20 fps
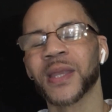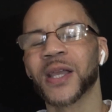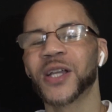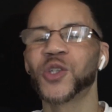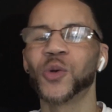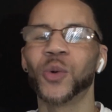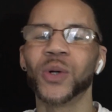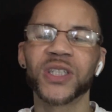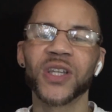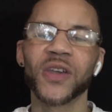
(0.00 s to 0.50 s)

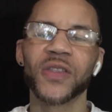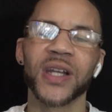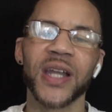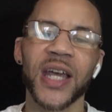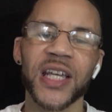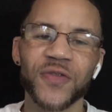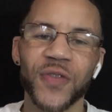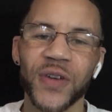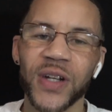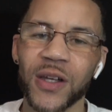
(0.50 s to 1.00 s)
so until the
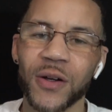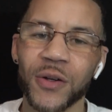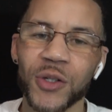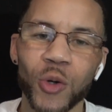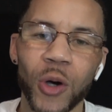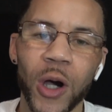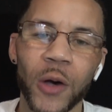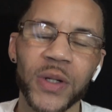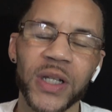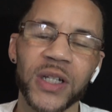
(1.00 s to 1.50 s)
next video,
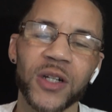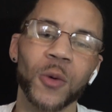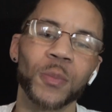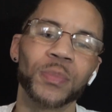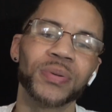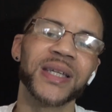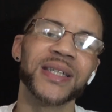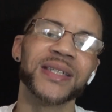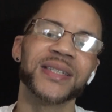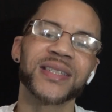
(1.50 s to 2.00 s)
you already know.
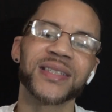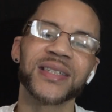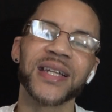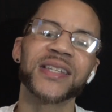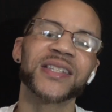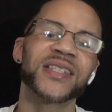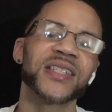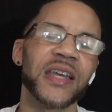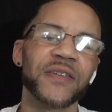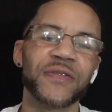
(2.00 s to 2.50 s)
Please
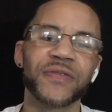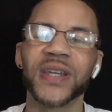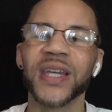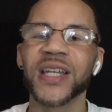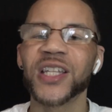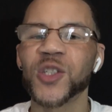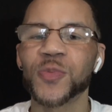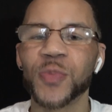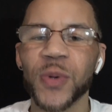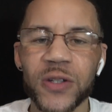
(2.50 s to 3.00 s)
stay safe,
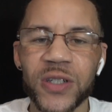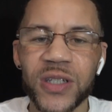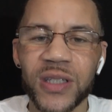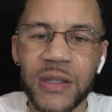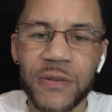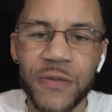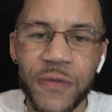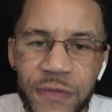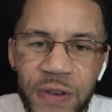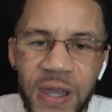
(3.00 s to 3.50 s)
get
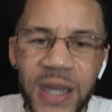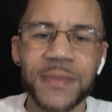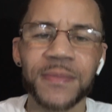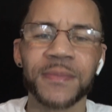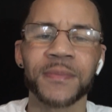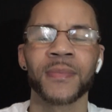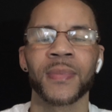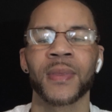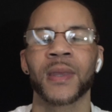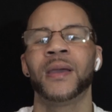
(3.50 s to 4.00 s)
spiritually
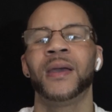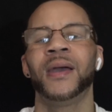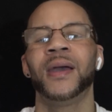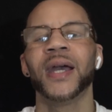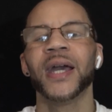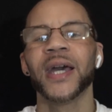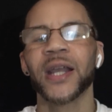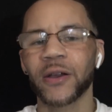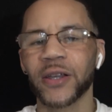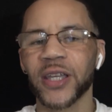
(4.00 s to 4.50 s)
fit,
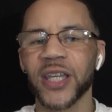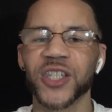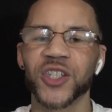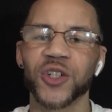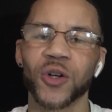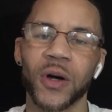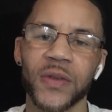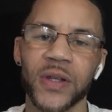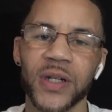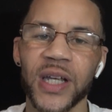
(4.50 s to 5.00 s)
and I'll catch
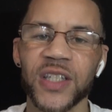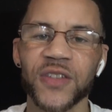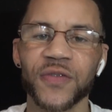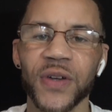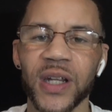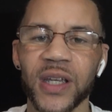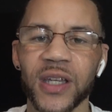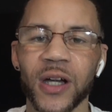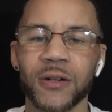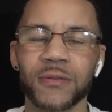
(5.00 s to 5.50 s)
y'all in the next
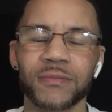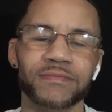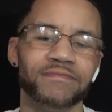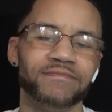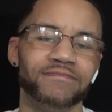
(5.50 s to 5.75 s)
video.